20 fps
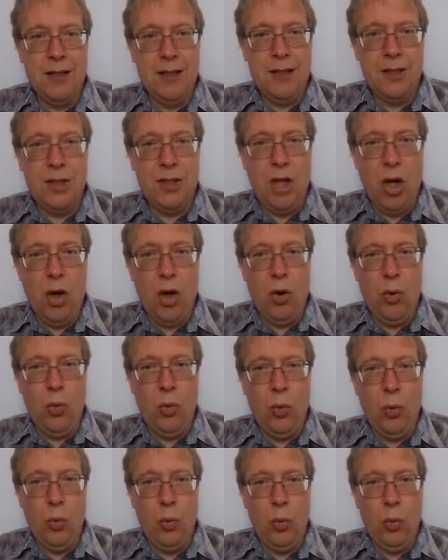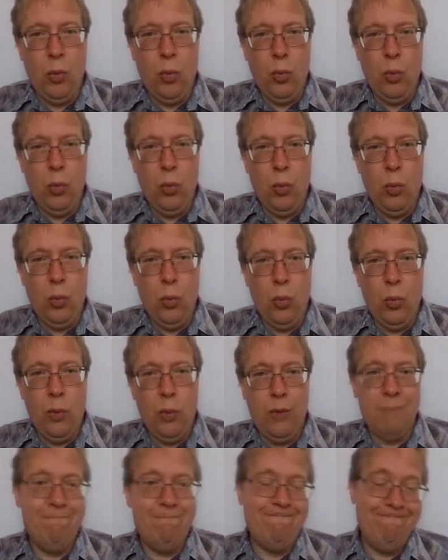So
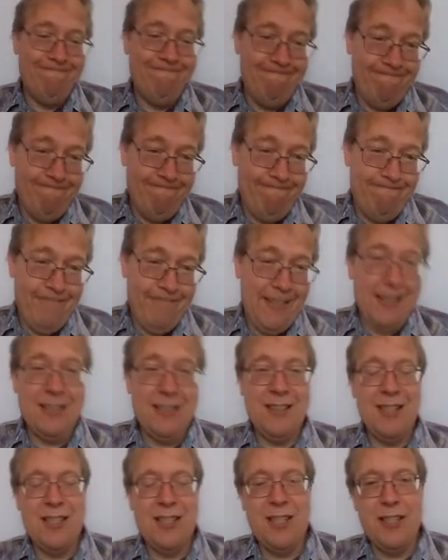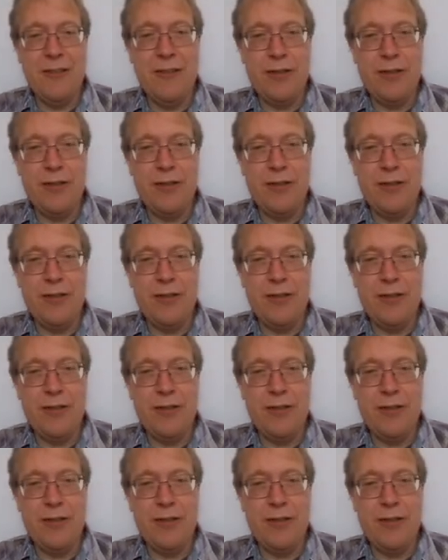Elasticity